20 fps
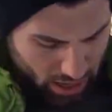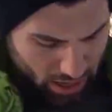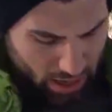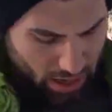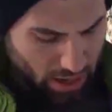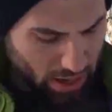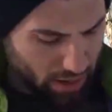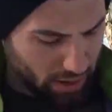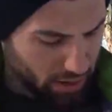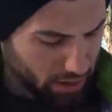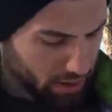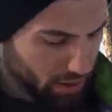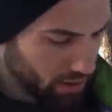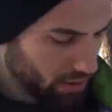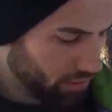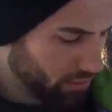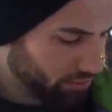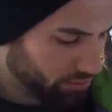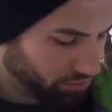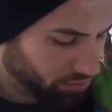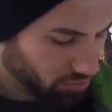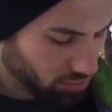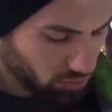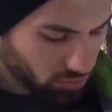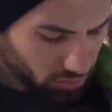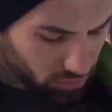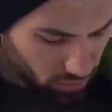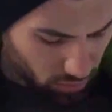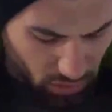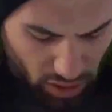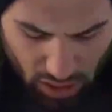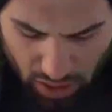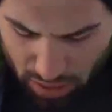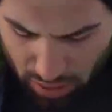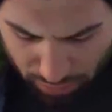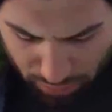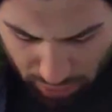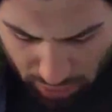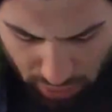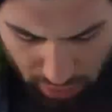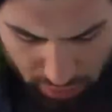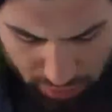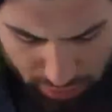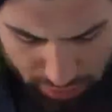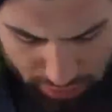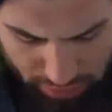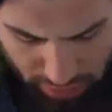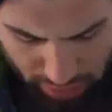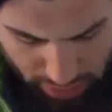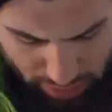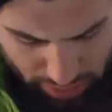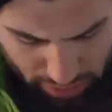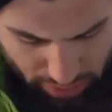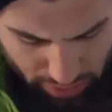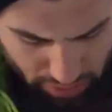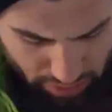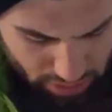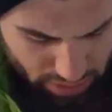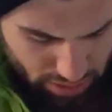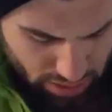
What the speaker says: and different color inside here.